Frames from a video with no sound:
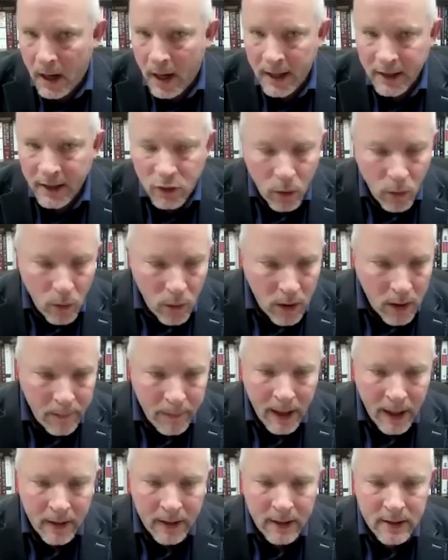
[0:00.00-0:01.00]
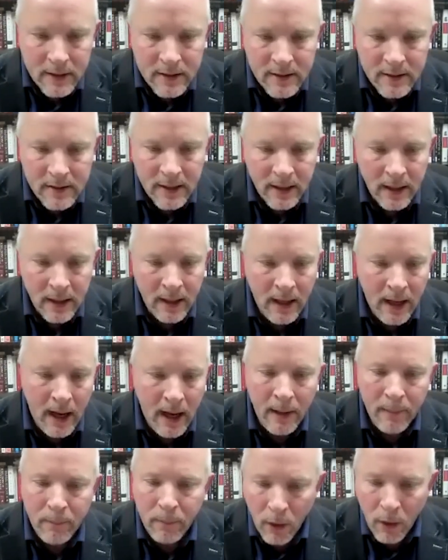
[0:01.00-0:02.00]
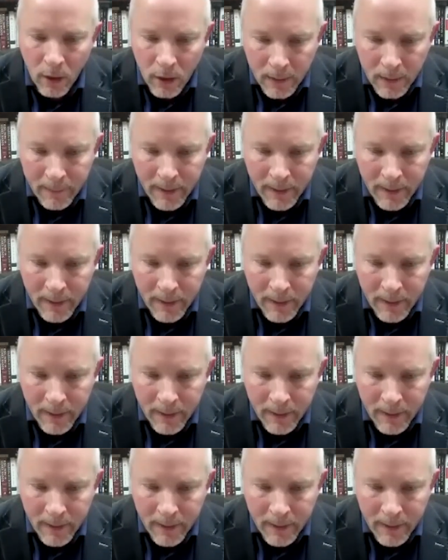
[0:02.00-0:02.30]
I talk about it, I blog